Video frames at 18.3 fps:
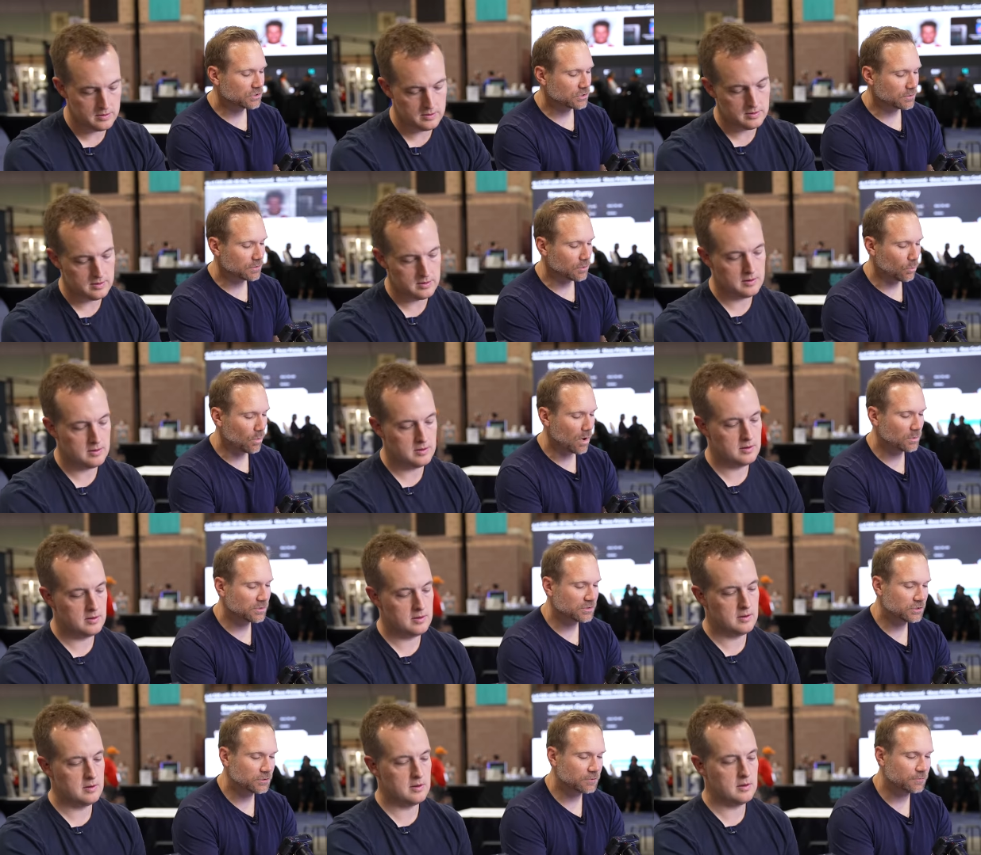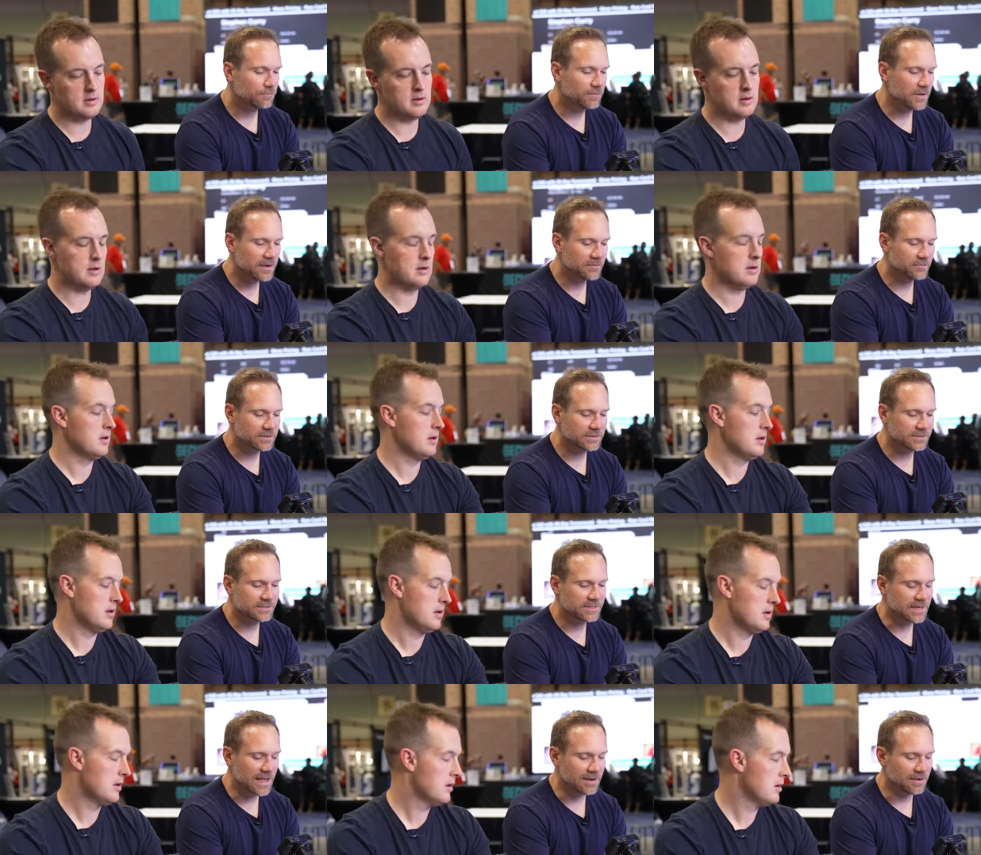Speaker 1: your What was your favorite
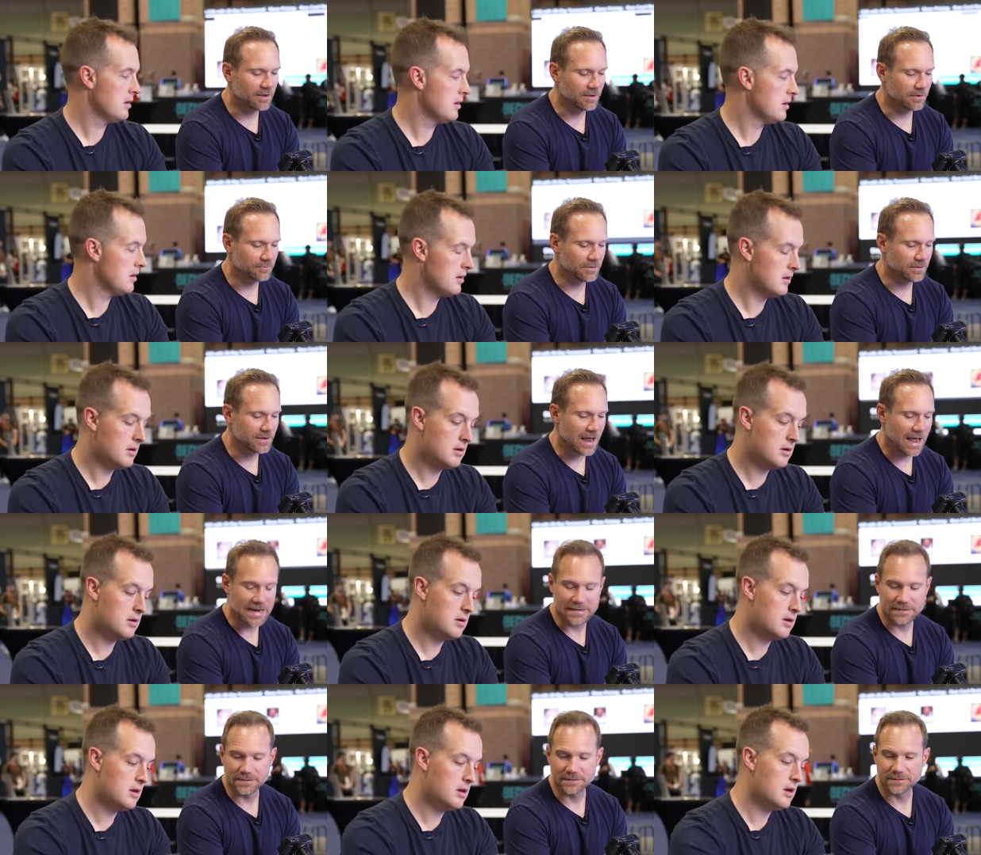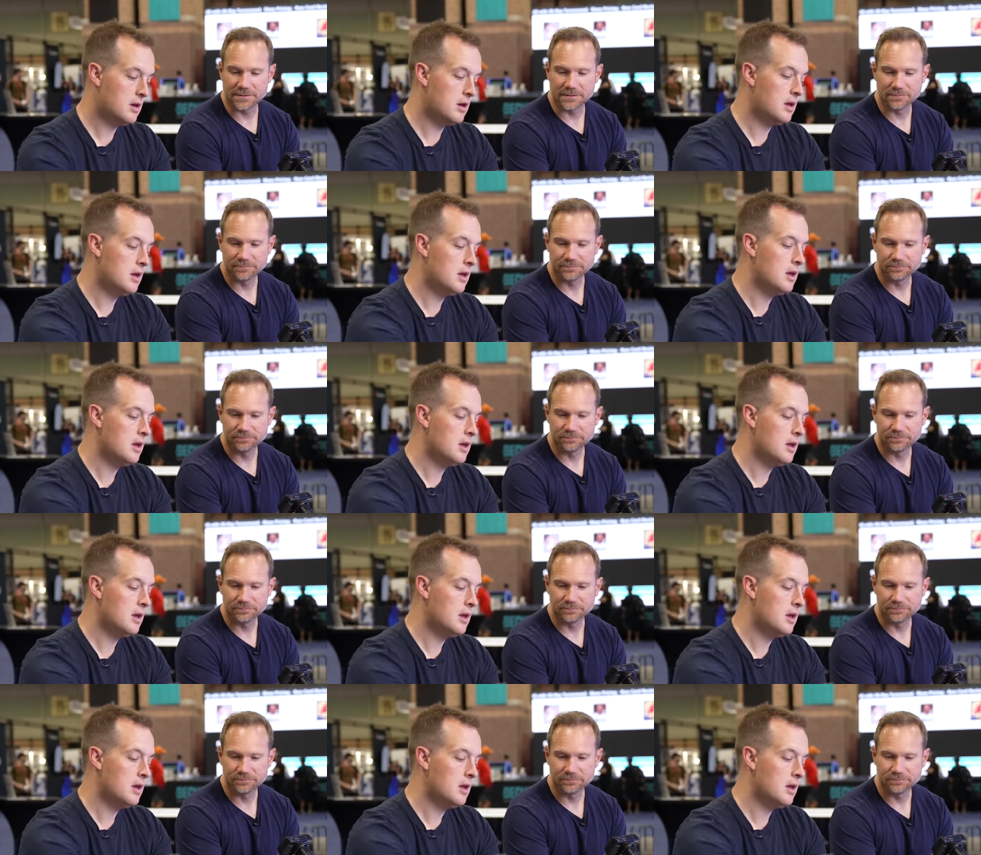set of the '90s?